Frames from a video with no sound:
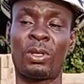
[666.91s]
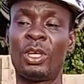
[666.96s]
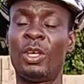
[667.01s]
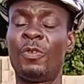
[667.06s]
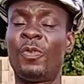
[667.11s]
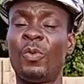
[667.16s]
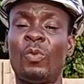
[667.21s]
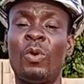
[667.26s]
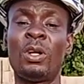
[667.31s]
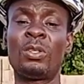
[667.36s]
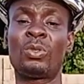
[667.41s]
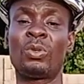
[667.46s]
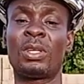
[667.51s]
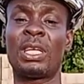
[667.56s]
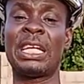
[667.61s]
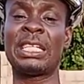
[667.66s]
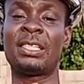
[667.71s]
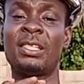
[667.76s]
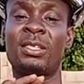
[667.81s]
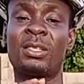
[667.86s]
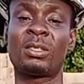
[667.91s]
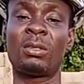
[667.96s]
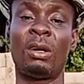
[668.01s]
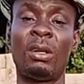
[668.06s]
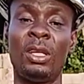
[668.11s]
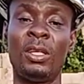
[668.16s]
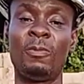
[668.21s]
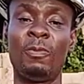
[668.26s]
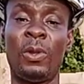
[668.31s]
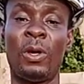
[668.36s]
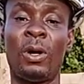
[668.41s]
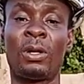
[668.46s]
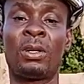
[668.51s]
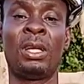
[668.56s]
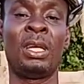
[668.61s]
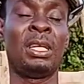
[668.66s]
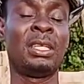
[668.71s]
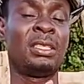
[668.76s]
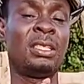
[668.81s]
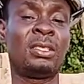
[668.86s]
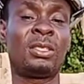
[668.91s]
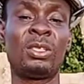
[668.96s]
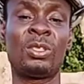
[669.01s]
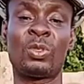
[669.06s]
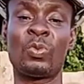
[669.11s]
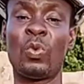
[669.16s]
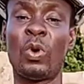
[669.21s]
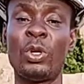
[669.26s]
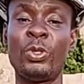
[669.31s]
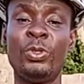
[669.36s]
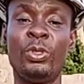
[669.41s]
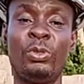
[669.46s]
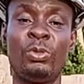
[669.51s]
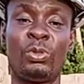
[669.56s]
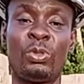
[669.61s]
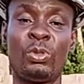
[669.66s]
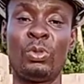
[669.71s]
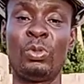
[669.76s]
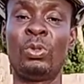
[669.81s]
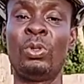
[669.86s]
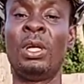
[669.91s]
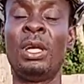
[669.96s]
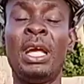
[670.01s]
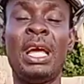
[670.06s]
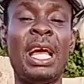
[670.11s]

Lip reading: If you want to get a solid block, this is what you do.